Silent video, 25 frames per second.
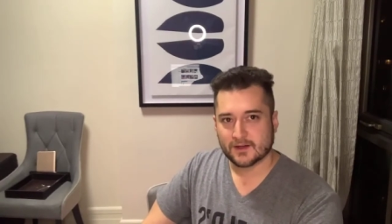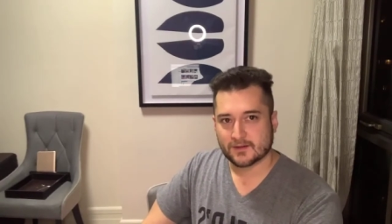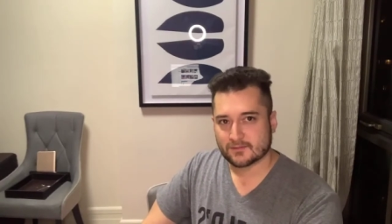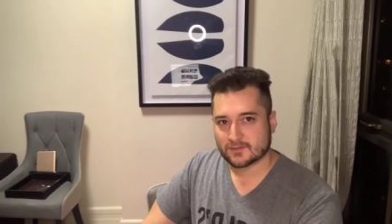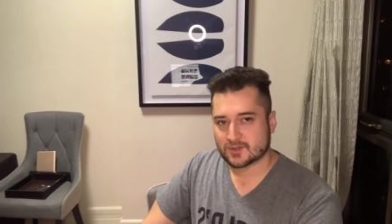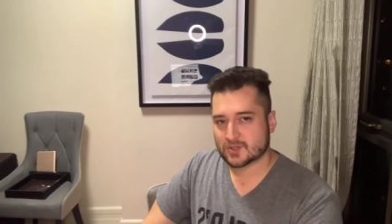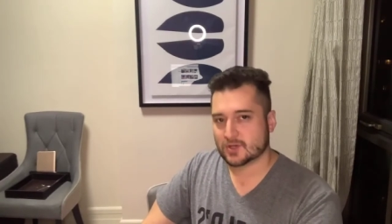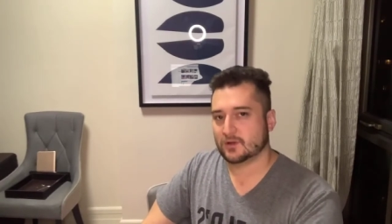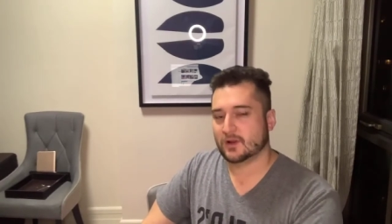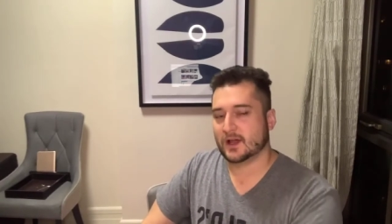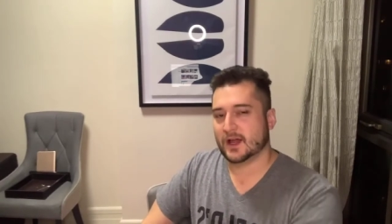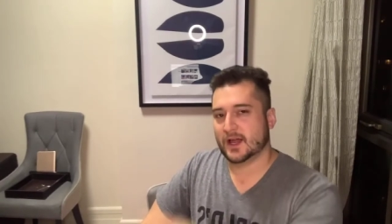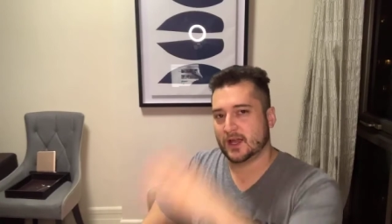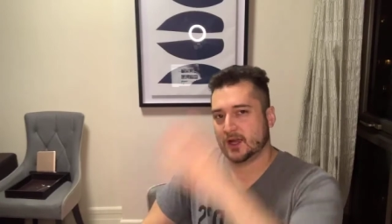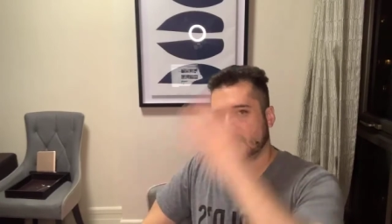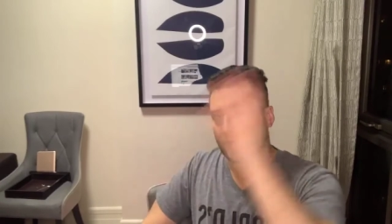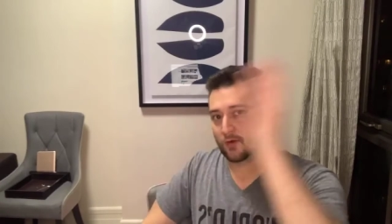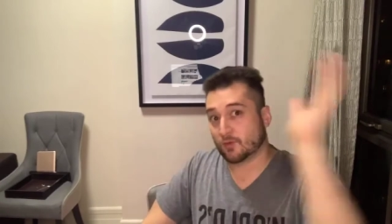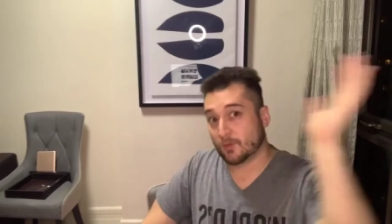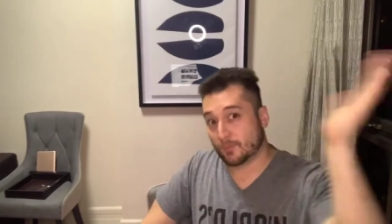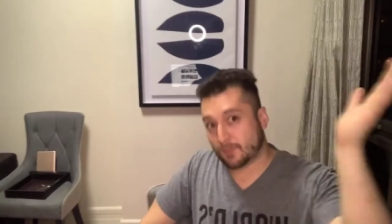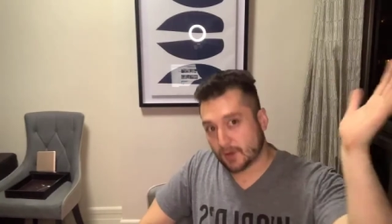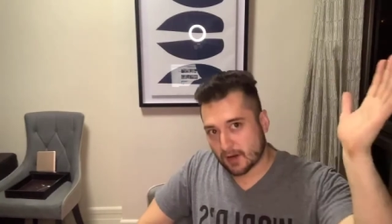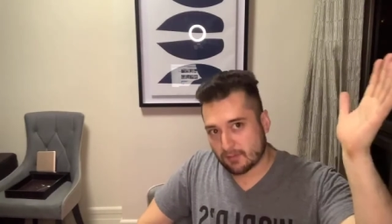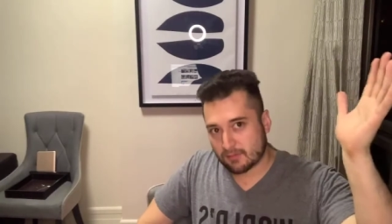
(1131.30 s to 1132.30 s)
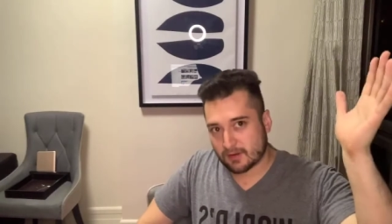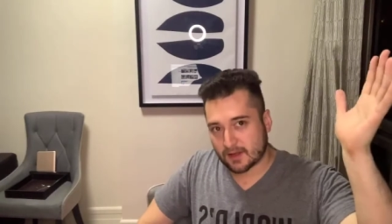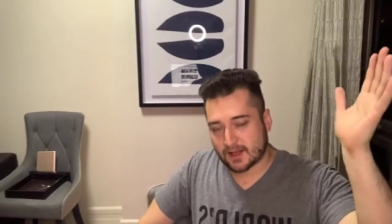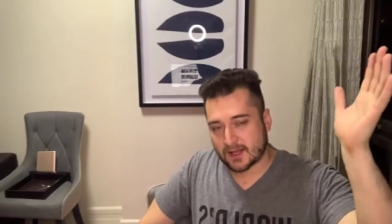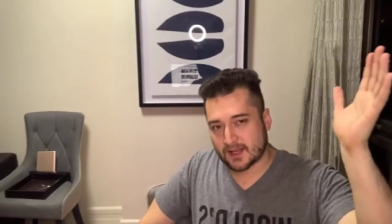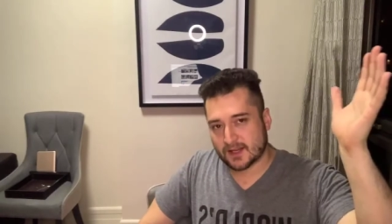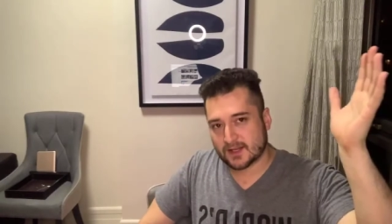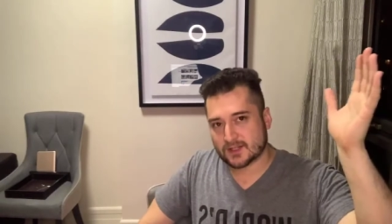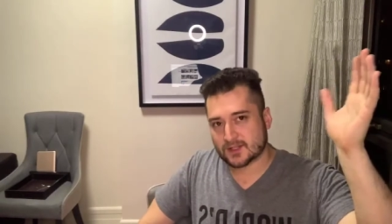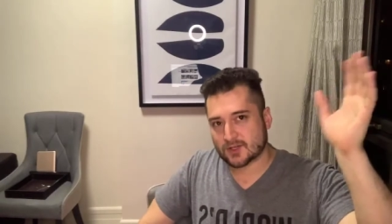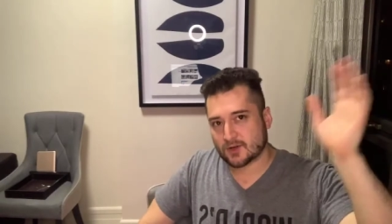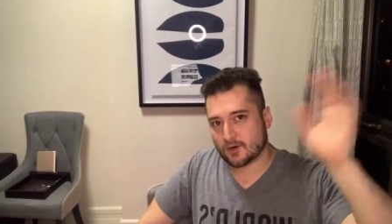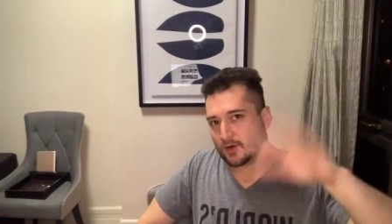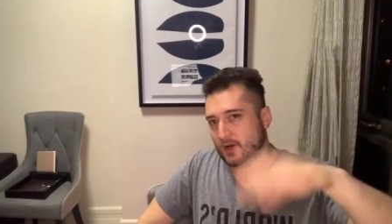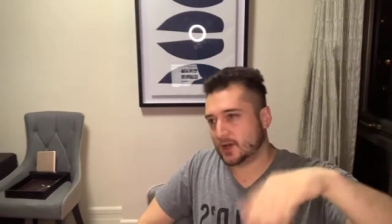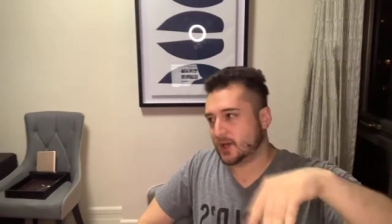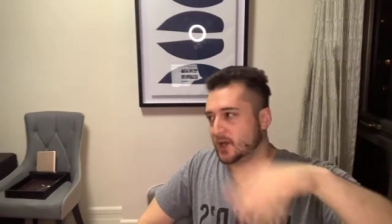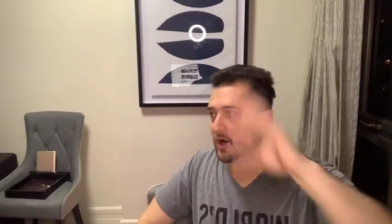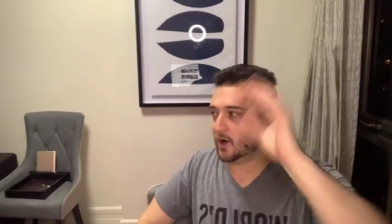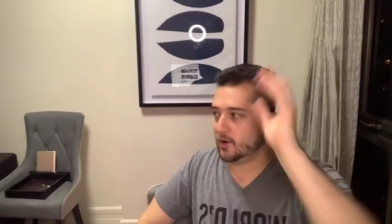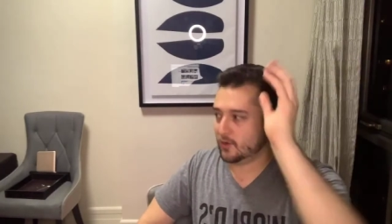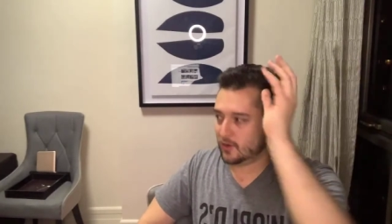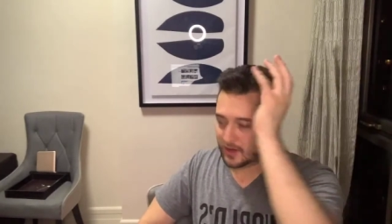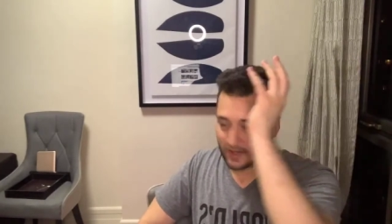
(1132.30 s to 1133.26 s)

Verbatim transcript: So like a Republican's going to go